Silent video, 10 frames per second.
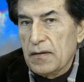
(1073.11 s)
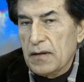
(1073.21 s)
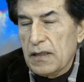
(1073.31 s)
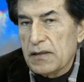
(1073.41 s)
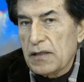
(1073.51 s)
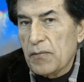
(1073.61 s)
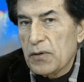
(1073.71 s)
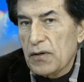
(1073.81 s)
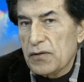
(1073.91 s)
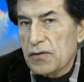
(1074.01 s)
In some
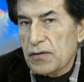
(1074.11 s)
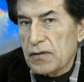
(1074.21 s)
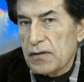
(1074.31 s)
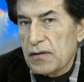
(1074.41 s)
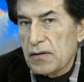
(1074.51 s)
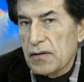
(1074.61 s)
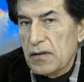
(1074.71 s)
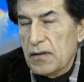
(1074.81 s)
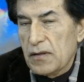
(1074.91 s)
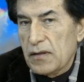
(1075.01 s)
cultures,
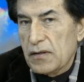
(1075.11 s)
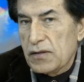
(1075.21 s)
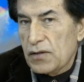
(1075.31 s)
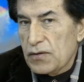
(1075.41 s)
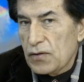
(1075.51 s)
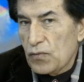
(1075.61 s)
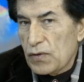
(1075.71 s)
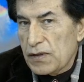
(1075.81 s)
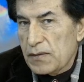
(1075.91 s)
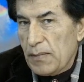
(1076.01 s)
certain
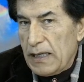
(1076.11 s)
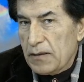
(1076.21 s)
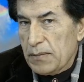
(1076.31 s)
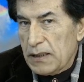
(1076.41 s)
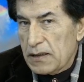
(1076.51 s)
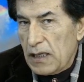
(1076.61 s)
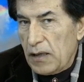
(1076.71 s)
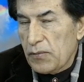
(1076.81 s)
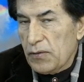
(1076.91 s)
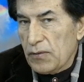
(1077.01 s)
words might be
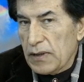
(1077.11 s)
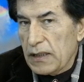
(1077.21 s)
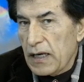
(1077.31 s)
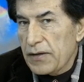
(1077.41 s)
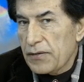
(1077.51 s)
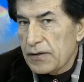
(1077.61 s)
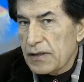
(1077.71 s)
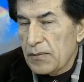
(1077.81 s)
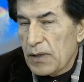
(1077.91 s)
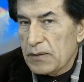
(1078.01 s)
taboo, in others, they
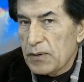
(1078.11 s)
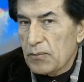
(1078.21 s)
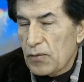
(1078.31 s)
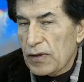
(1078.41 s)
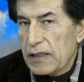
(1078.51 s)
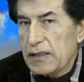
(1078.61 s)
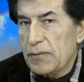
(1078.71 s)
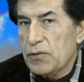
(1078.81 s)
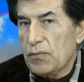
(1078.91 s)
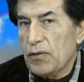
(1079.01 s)
might be more
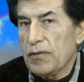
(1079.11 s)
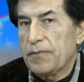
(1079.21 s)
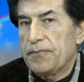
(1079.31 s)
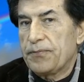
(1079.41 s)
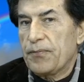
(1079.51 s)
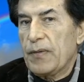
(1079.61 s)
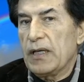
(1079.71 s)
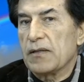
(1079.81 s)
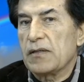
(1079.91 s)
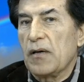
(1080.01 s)
acceptable.
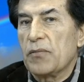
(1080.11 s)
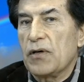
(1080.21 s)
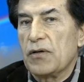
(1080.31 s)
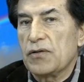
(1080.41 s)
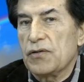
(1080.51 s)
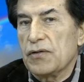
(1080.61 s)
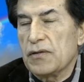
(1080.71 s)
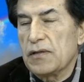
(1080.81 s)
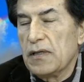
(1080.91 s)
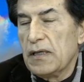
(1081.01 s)
In some
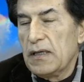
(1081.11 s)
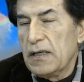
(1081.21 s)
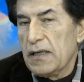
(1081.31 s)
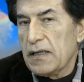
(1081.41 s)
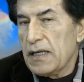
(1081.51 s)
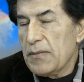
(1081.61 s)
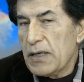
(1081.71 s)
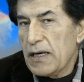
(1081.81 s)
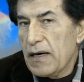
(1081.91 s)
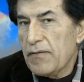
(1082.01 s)
cultures, they may
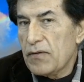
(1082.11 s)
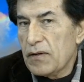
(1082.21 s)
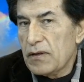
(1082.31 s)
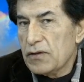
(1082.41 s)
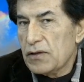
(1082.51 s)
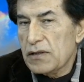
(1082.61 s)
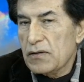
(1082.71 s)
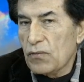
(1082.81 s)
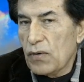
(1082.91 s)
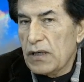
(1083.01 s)
have just
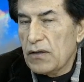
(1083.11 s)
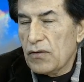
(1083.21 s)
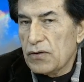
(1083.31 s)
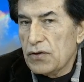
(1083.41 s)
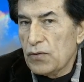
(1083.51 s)
one or two